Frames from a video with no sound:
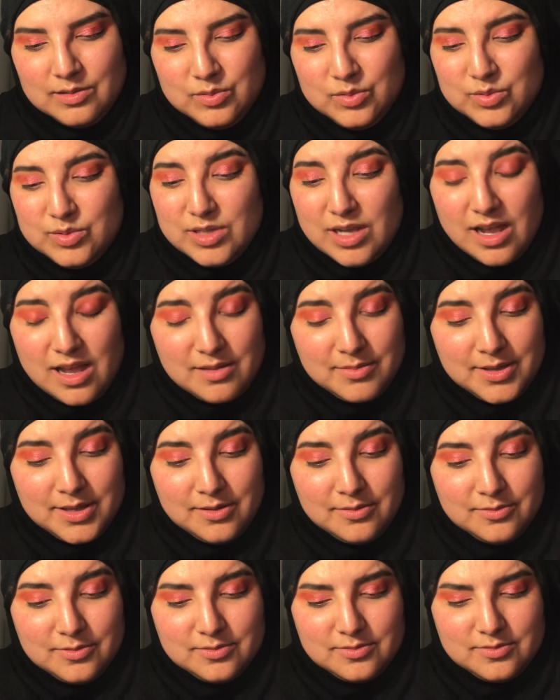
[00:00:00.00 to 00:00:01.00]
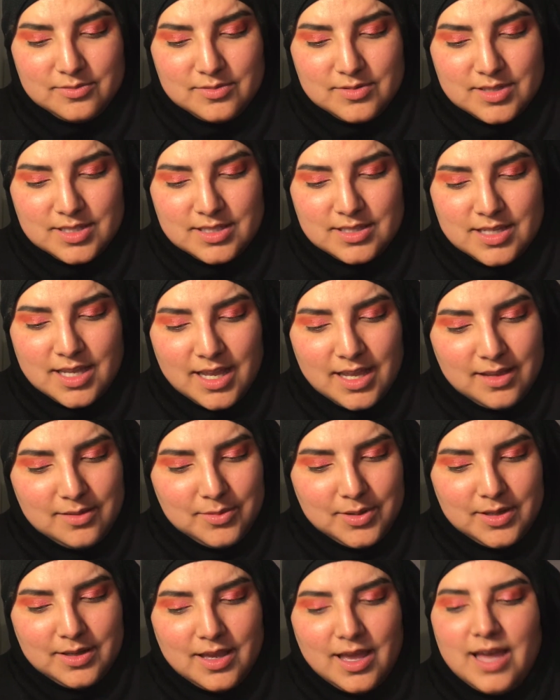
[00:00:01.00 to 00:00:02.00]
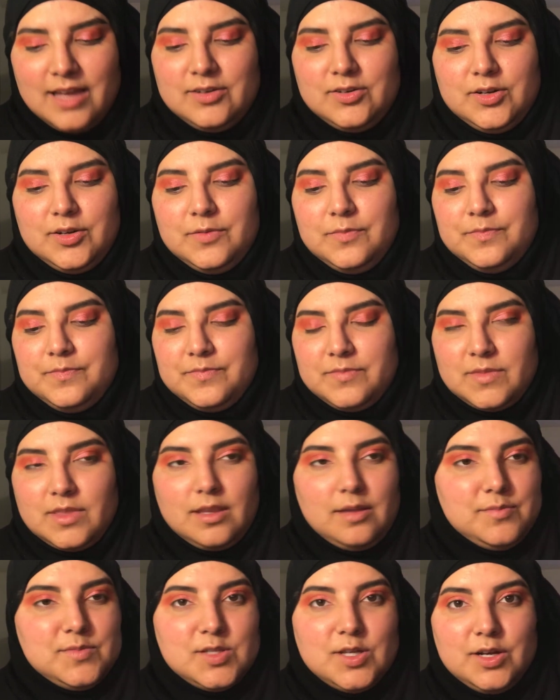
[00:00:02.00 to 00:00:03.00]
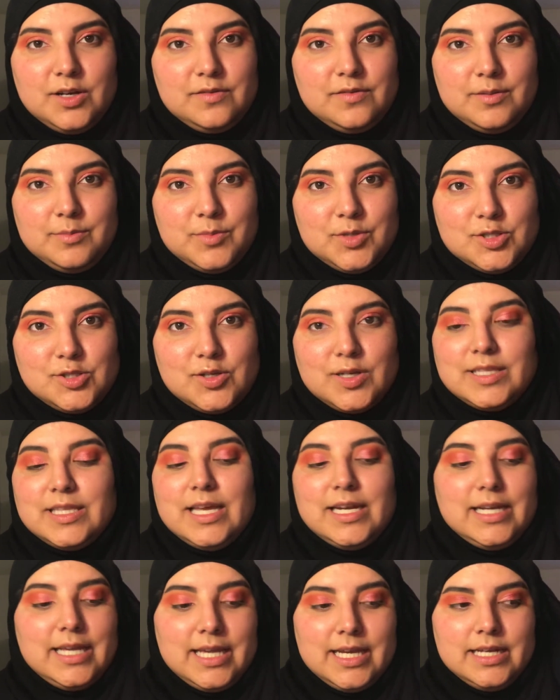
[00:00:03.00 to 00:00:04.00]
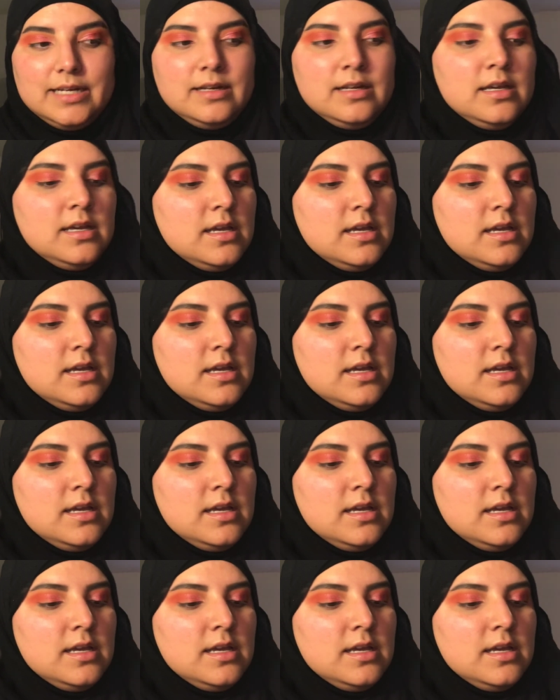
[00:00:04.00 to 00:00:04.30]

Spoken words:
Wadabi? I don't know. Sorry if I'm butchering that again.